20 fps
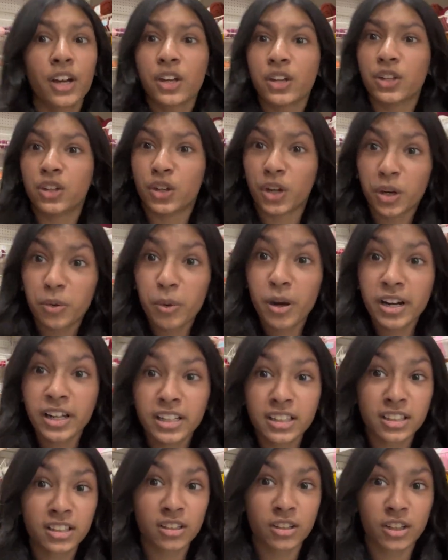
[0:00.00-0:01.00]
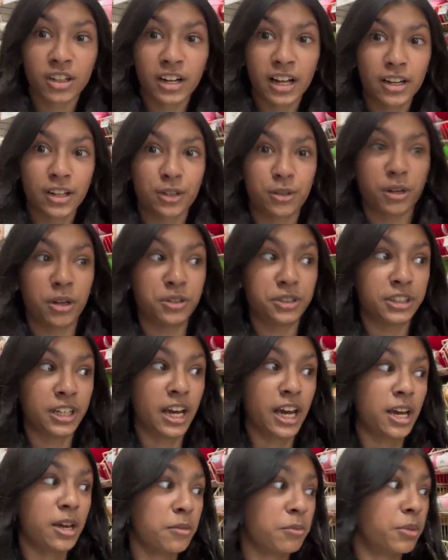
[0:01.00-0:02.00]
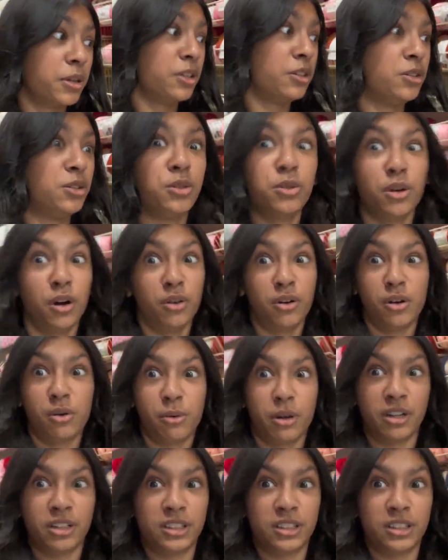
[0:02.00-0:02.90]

You're wanting to learn how to crochet, but you don't know where to